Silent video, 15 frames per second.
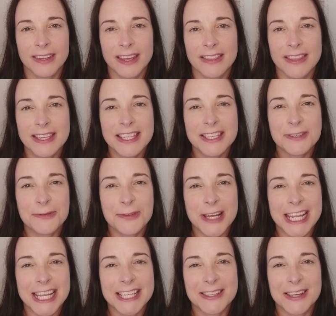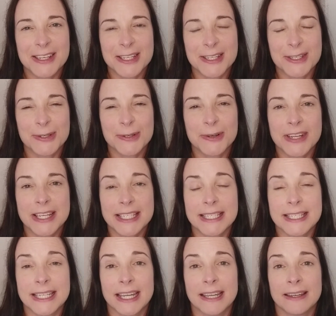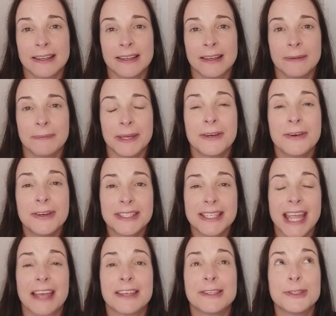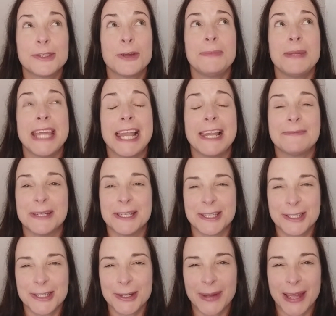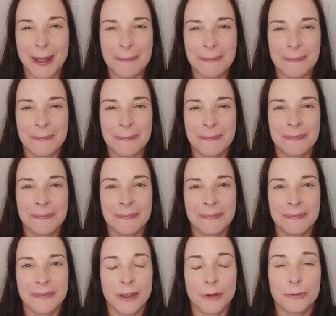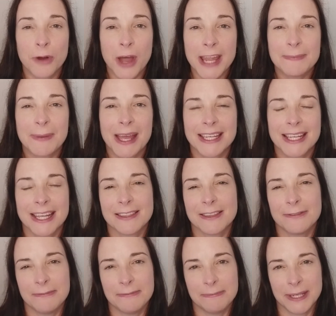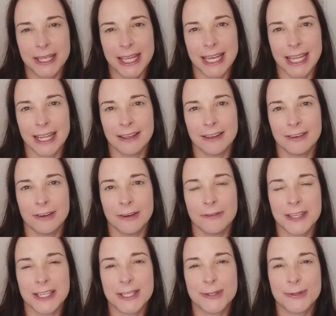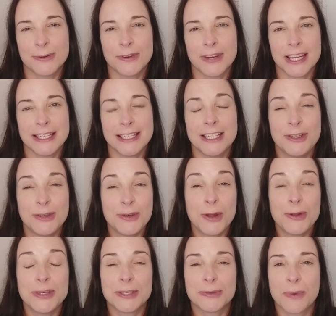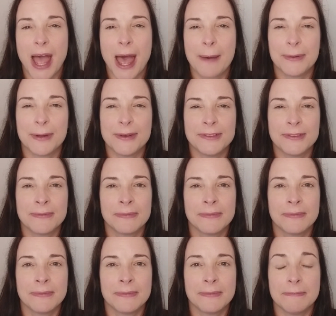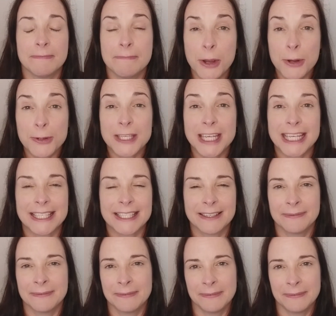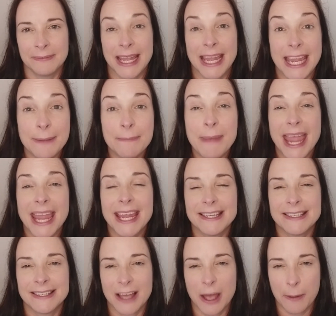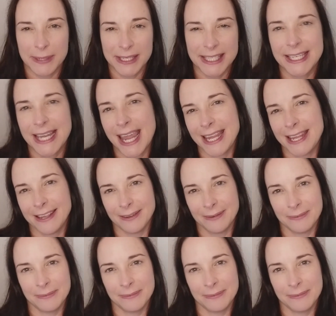This is a really exciting story, isn't it? Because it has so many elements to it. Right back at the beginning of this story, did you notice what happened? Moses, he made a mistake.